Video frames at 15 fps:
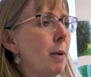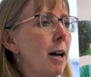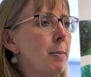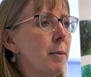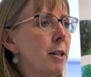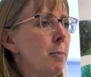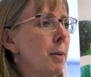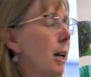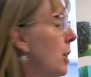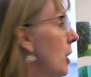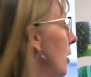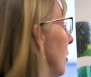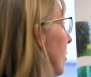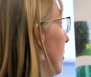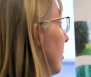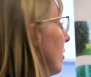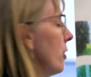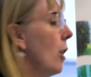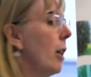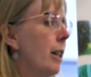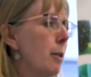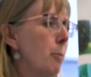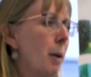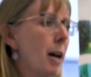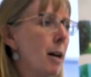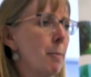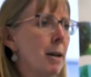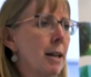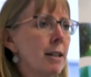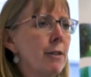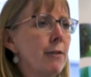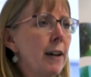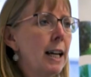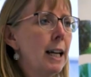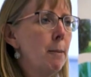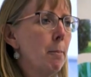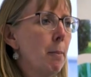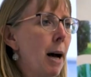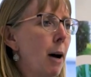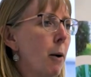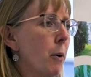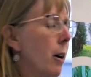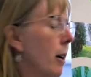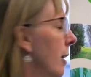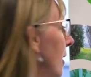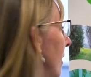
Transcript: biomass being used, solid biomass for heat and power.